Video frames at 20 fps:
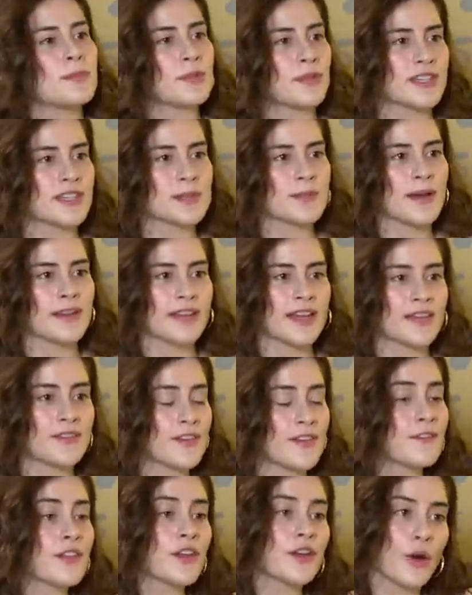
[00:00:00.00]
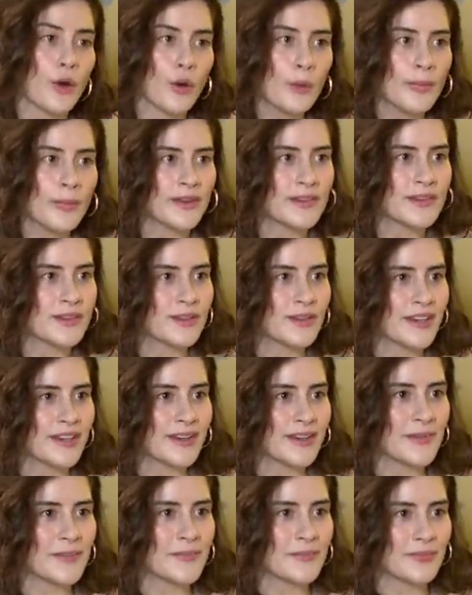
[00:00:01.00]
people into my life if they're open to
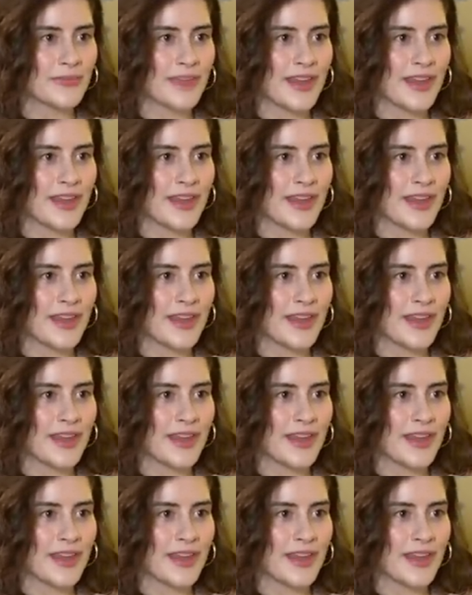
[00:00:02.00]
it.